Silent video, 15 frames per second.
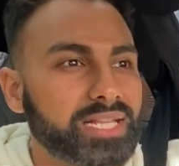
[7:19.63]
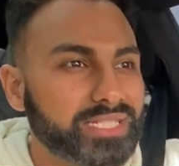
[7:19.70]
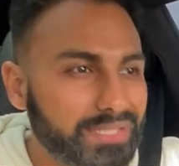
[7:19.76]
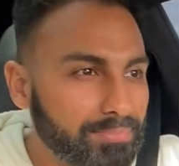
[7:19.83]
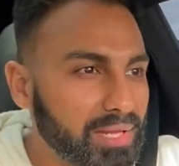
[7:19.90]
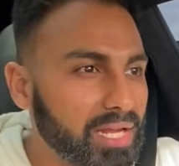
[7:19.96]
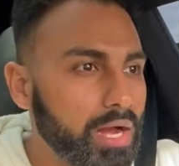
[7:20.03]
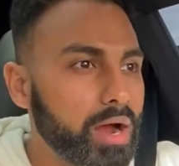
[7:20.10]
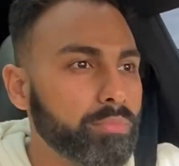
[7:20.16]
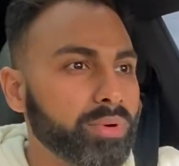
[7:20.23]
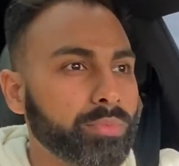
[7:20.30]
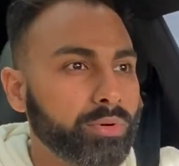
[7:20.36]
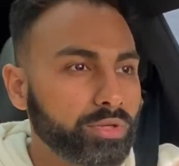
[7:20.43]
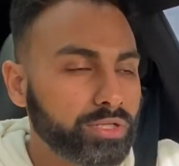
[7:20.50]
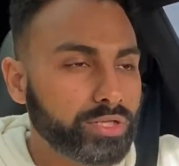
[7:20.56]
That's something
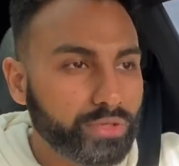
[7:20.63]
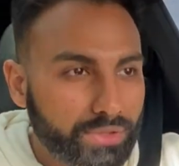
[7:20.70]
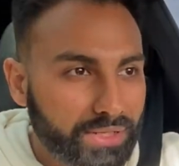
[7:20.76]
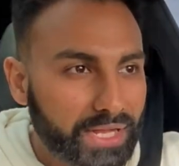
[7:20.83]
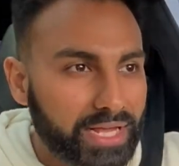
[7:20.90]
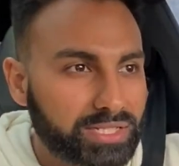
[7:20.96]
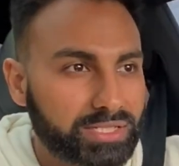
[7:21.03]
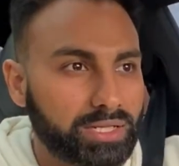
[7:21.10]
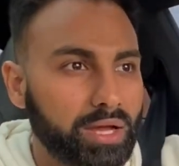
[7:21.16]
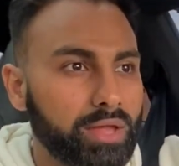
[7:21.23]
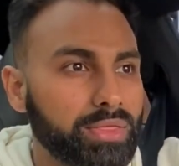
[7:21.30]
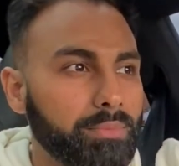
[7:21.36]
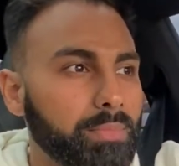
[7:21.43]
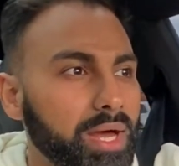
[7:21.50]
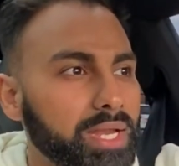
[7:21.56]
comparable, a little less
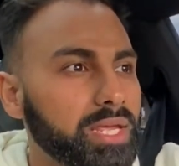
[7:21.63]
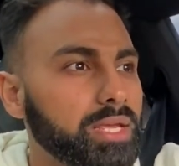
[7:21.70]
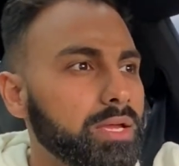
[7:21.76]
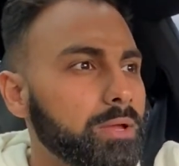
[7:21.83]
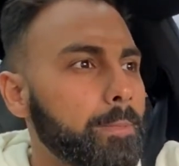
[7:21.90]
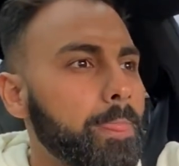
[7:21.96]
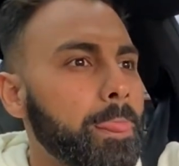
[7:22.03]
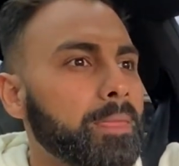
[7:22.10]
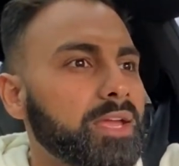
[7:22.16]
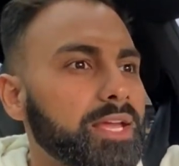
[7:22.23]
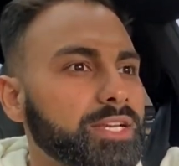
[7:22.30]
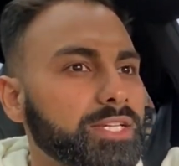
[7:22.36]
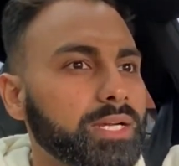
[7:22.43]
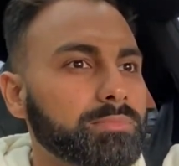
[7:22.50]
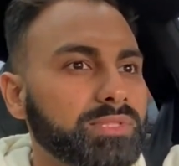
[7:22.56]
on the money
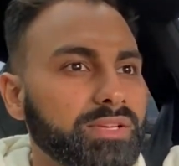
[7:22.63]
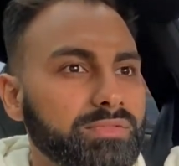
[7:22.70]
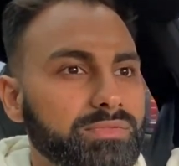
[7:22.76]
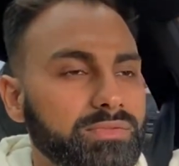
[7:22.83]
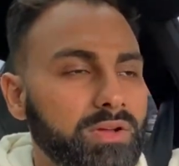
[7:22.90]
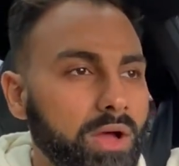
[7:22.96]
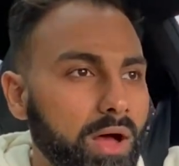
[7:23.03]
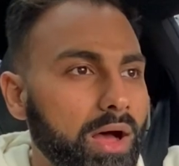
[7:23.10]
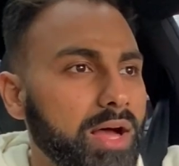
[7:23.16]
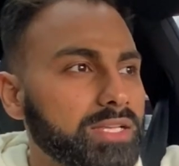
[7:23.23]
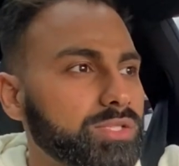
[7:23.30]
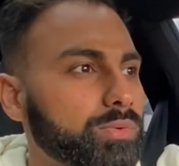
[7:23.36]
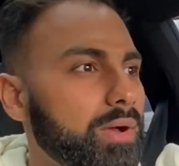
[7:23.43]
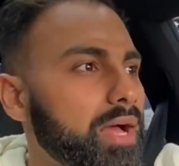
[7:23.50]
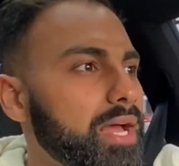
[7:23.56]
in terms of
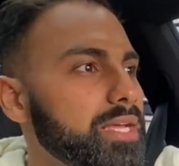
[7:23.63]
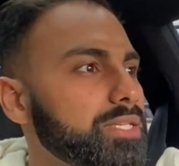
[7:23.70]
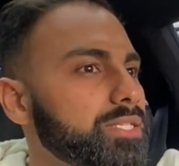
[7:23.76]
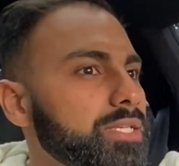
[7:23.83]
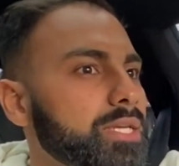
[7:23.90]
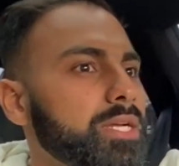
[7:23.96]
cost wise.